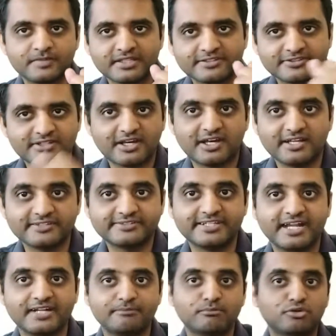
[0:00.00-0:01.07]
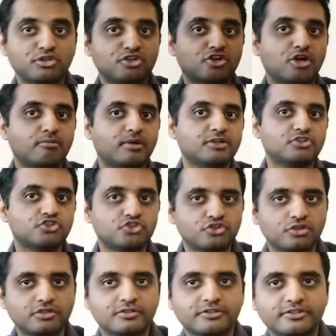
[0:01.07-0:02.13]
stance that Modi government
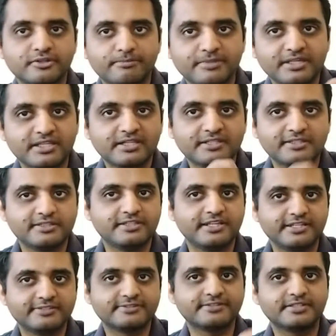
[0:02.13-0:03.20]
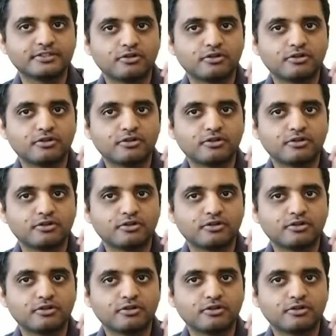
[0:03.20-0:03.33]
should repeal this